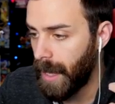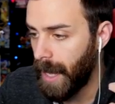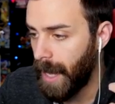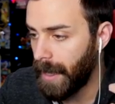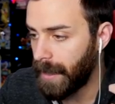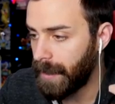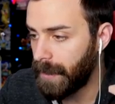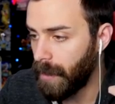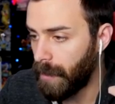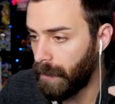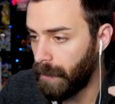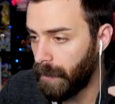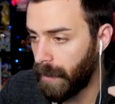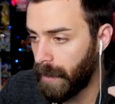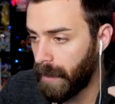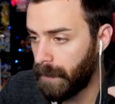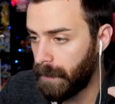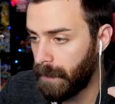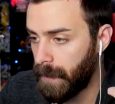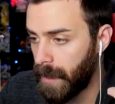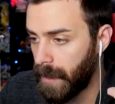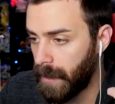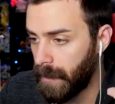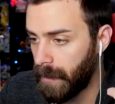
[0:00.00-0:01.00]
I don't want to
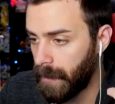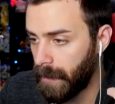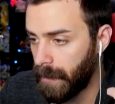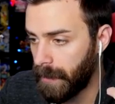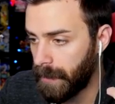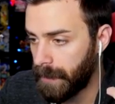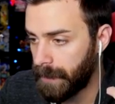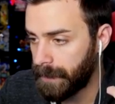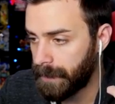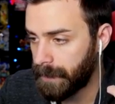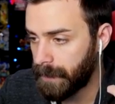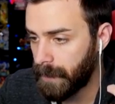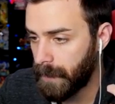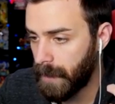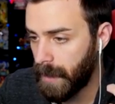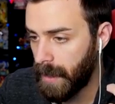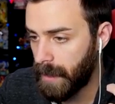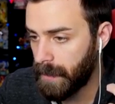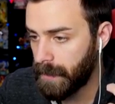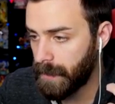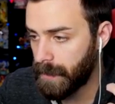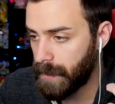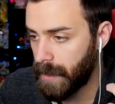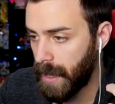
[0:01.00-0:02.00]
mill. Uh,
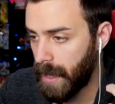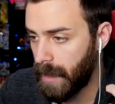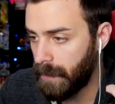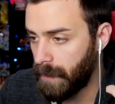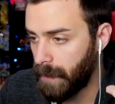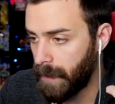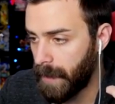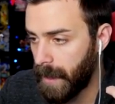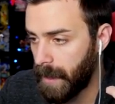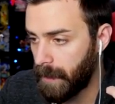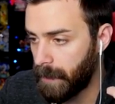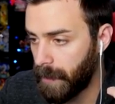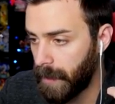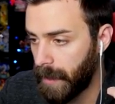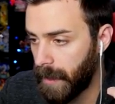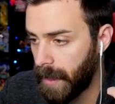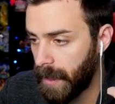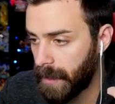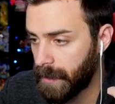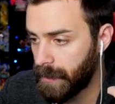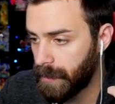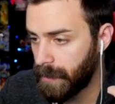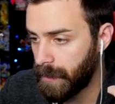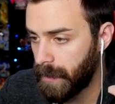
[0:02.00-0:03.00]
this is kind of a bad play,
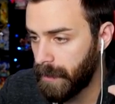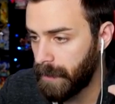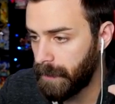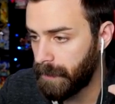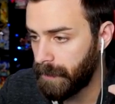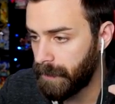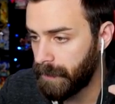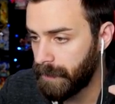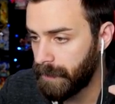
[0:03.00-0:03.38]
actually.